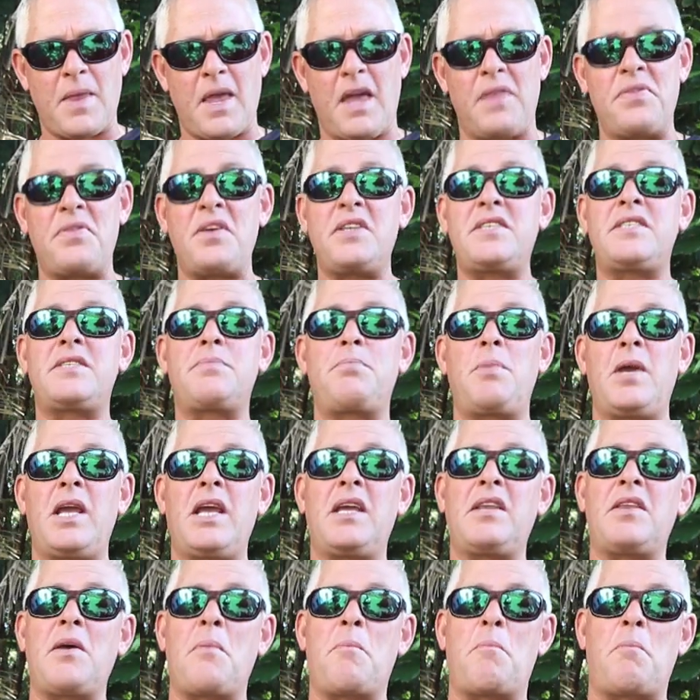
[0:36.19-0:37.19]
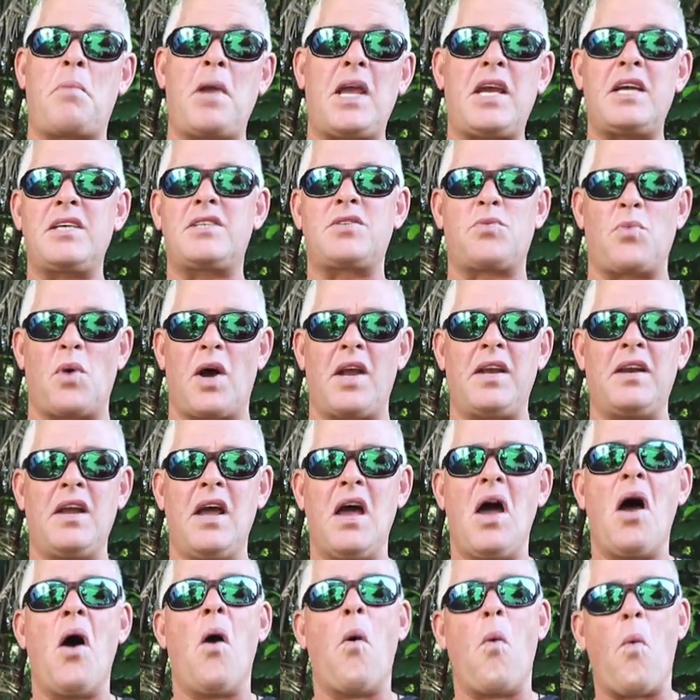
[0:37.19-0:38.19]
and this being the biggest one,
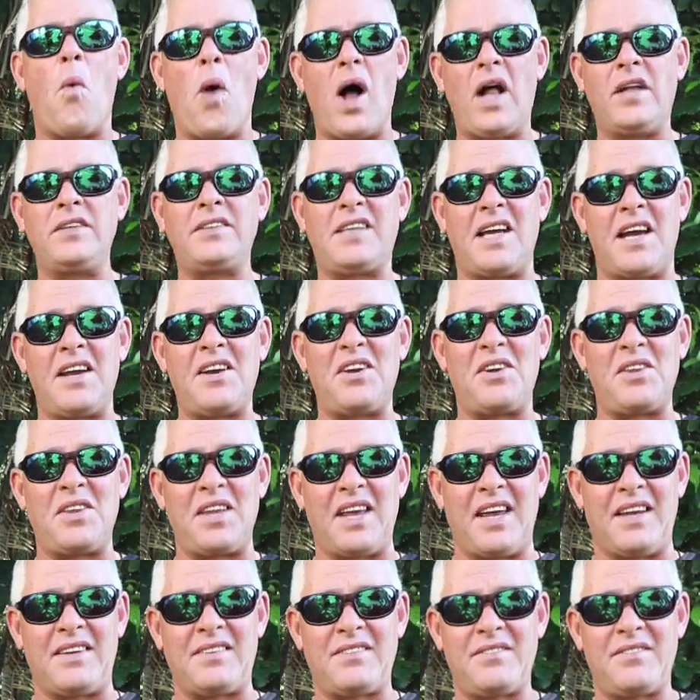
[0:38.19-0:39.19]
well done on that.